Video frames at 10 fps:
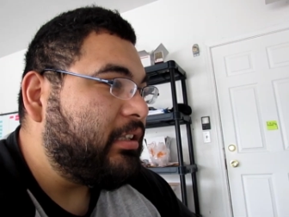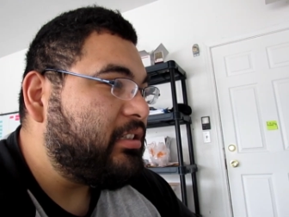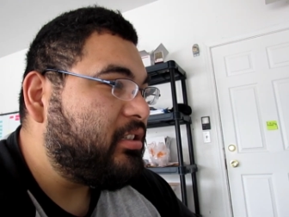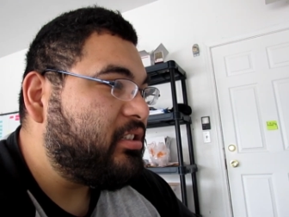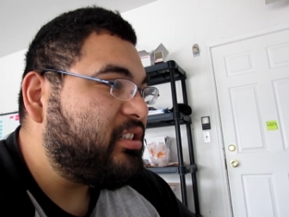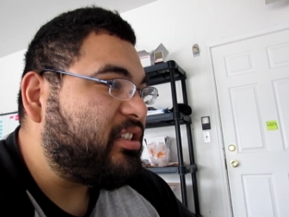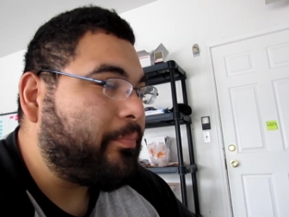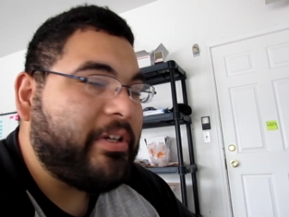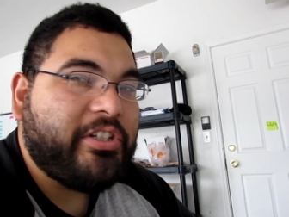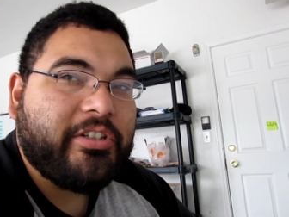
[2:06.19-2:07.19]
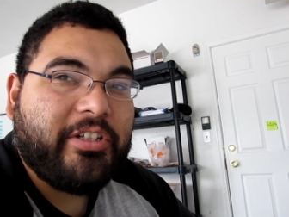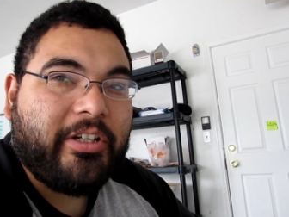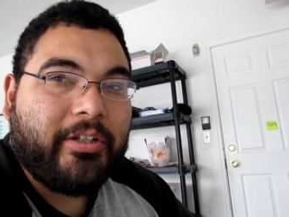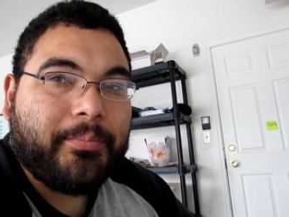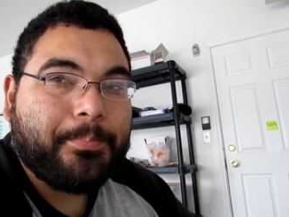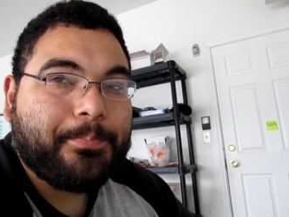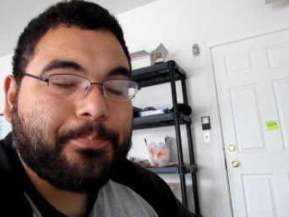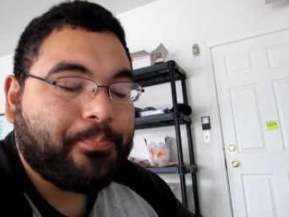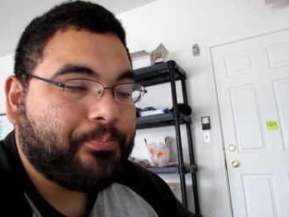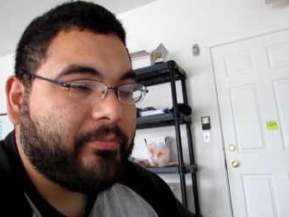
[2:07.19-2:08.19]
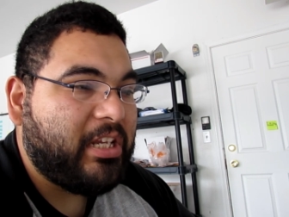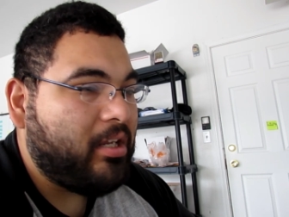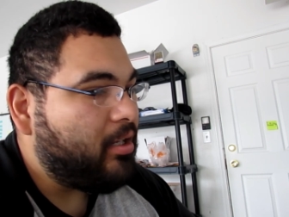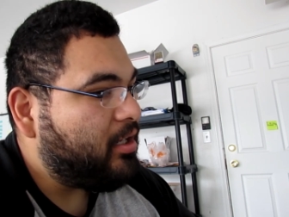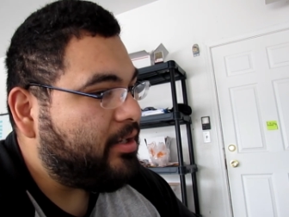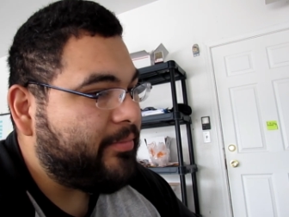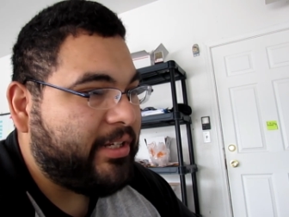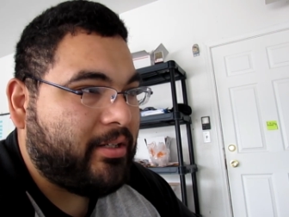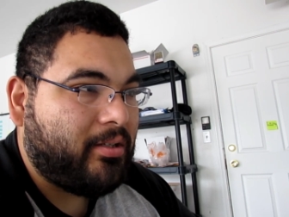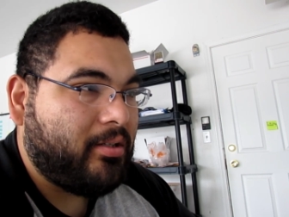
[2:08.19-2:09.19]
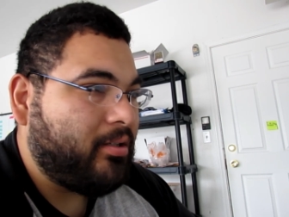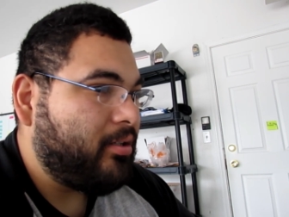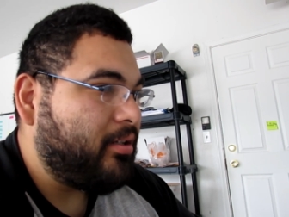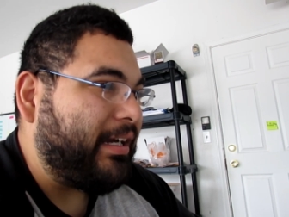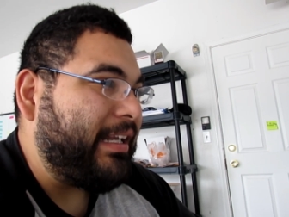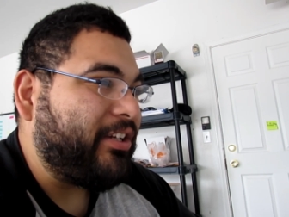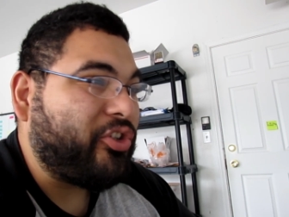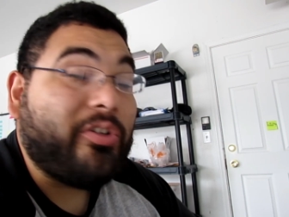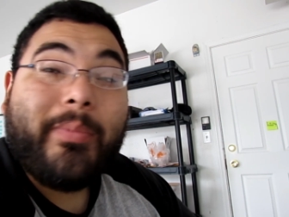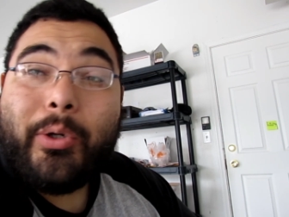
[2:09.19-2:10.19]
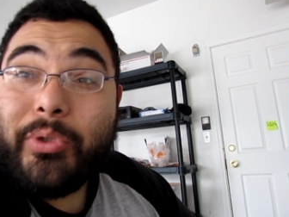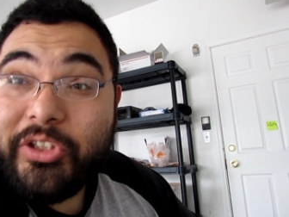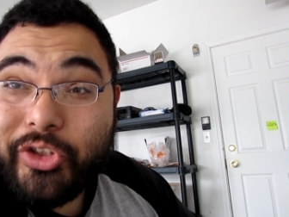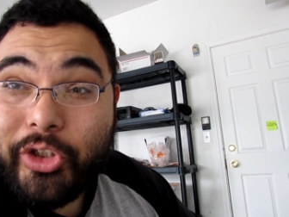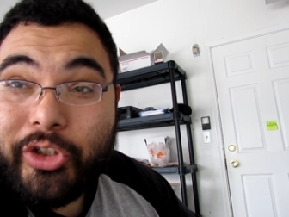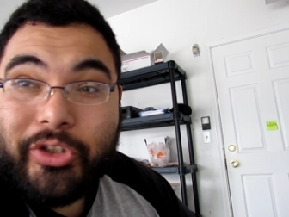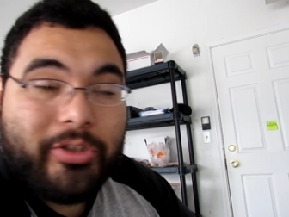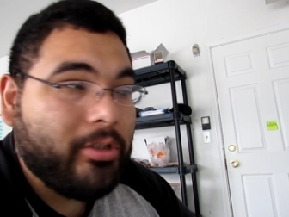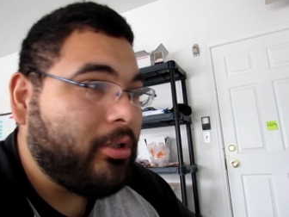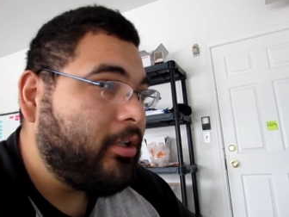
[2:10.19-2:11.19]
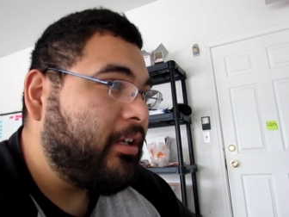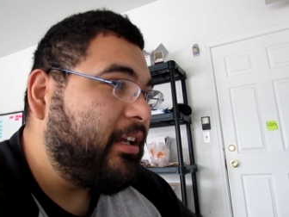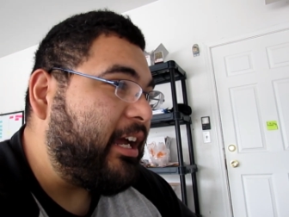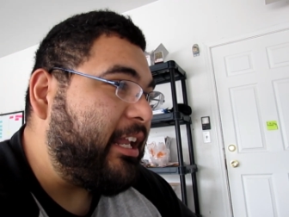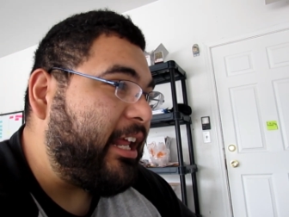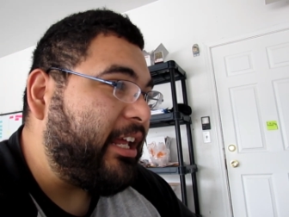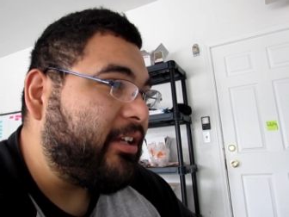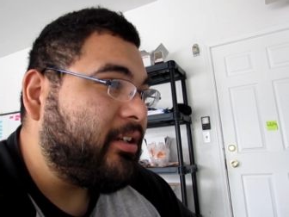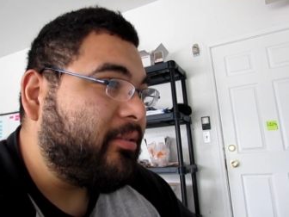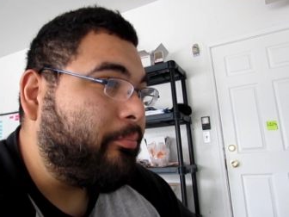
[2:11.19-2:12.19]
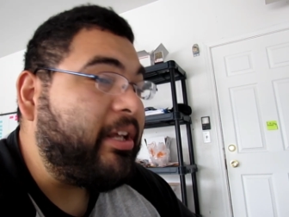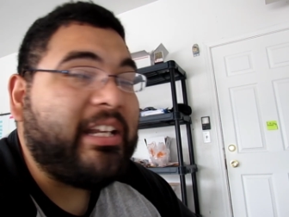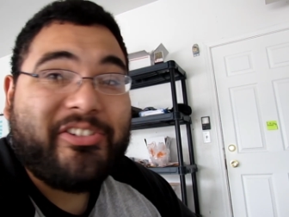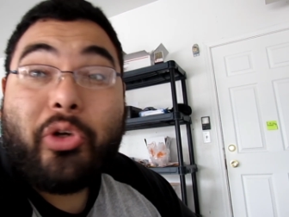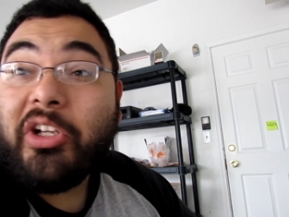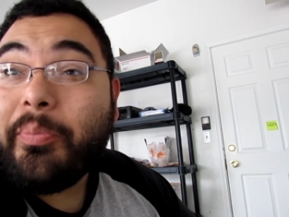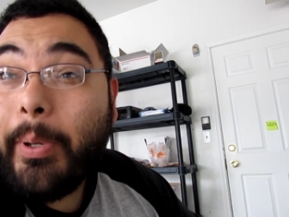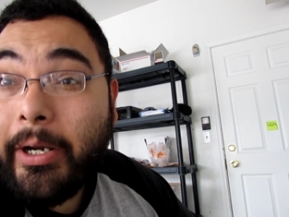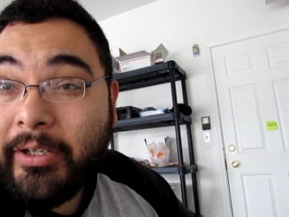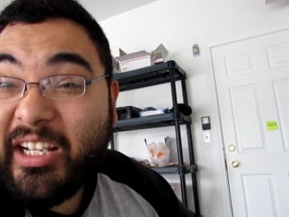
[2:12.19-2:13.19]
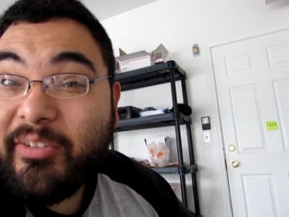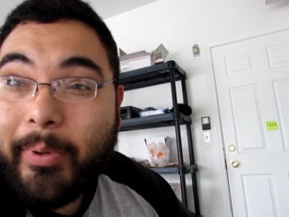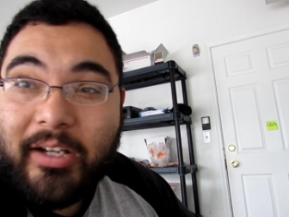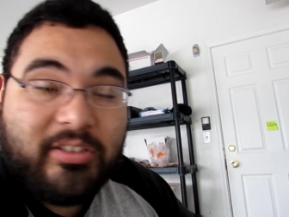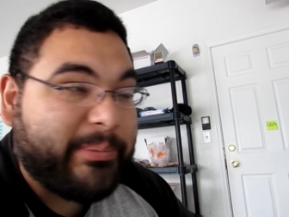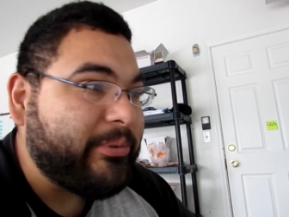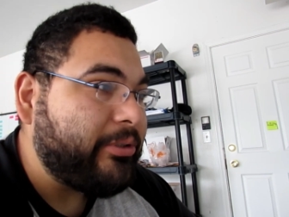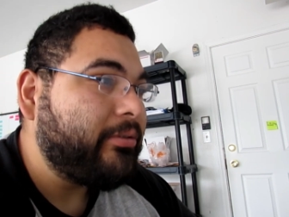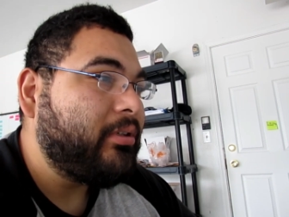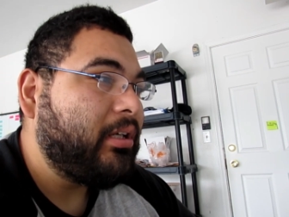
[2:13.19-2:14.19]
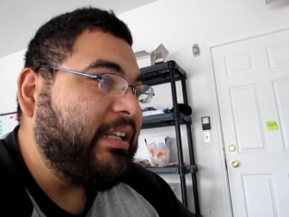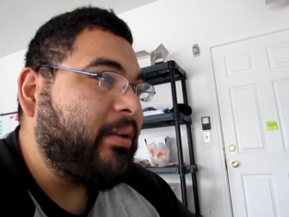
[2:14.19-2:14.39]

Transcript: There's something suspicious here. I mean, I like doing my research. I like being as transparent as possible.